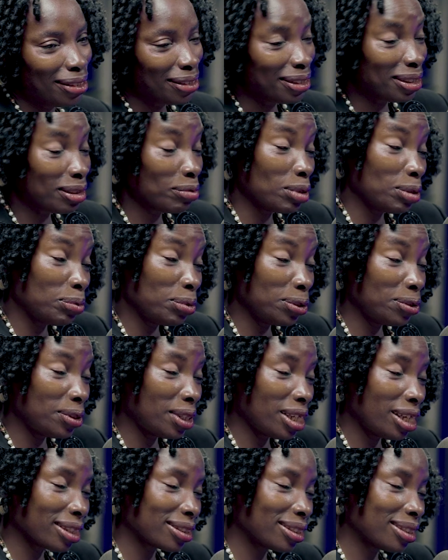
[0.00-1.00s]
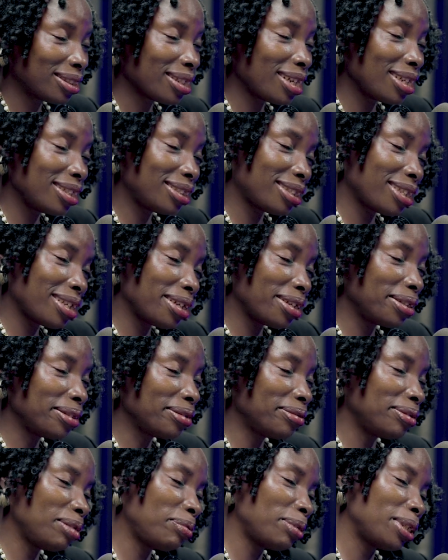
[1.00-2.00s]
Some people do their exercise
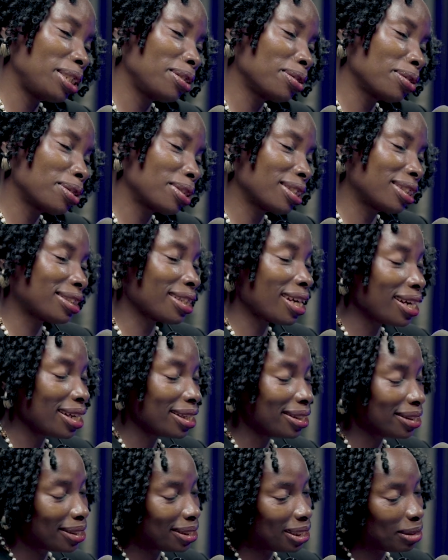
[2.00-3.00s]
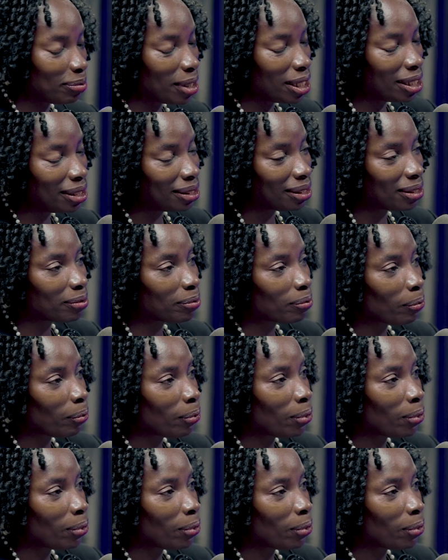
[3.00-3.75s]
there, depending on the size, the space.